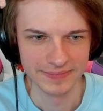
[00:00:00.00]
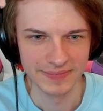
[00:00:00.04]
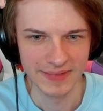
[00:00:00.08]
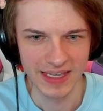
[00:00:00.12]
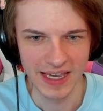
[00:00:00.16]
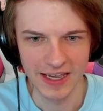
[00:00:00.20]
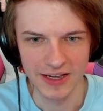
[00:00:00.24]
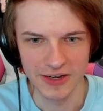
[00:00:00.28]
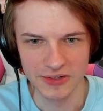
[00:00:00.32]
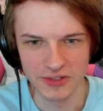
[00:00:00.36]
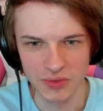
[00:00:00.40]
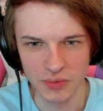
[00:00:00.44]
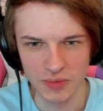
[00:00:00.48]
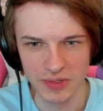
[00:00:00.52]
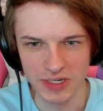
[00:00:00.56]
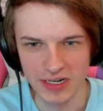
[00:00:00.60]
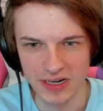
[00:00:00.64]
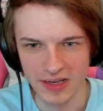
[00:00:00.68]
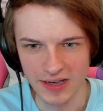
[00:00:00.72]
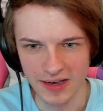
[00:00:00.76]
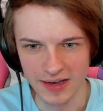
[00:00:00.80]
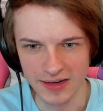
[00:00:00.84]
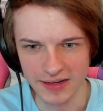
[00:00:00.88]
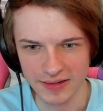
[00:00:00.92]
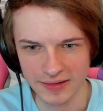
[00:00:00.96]
Yeah, you're
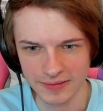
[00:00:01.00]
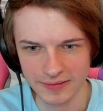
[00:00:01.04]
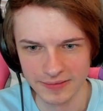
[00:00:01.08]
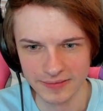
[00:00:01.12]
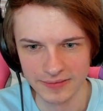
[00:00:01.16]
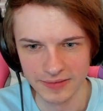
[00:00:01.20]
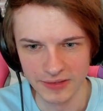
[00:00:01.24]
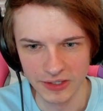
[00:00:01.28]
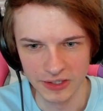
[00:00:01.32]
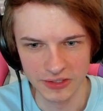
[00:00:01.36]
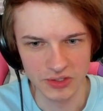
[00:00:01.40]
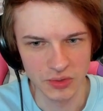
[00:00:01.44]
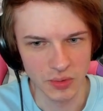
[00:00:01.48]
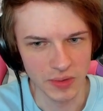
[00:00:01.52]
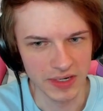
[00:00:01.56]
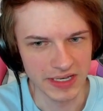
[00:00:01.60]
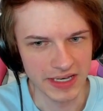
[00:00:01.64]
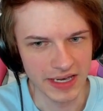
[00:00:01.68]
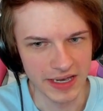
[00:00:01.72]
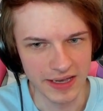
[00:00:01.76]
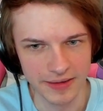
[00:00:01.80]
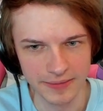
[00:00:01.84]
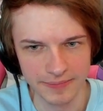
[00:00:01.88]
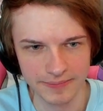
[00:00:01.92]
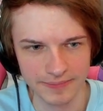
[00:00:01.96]
29. Or
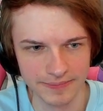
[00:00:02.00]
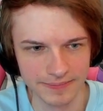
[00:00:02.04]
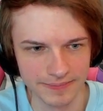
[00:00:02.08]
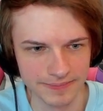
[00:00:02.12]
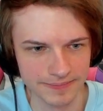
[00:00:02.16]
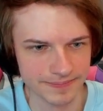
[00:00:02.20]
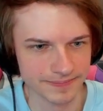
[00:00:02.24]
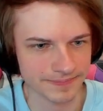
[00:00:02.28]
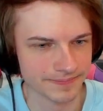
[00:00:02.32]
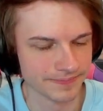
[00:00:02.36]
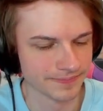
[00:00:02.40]
28. Well, I'll